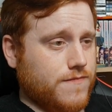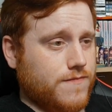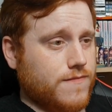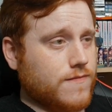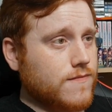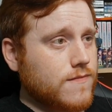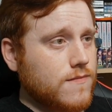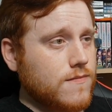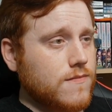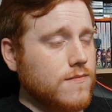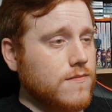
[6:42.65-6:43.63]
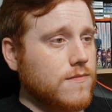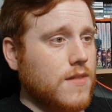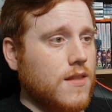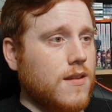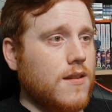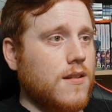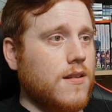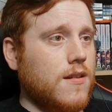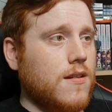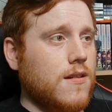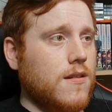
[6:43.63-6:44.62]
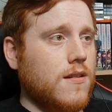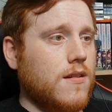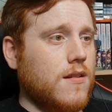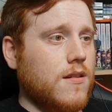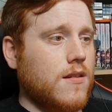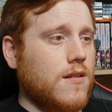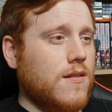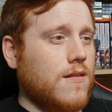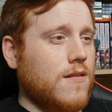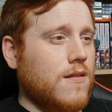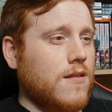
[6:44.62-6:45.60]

(no one is talking)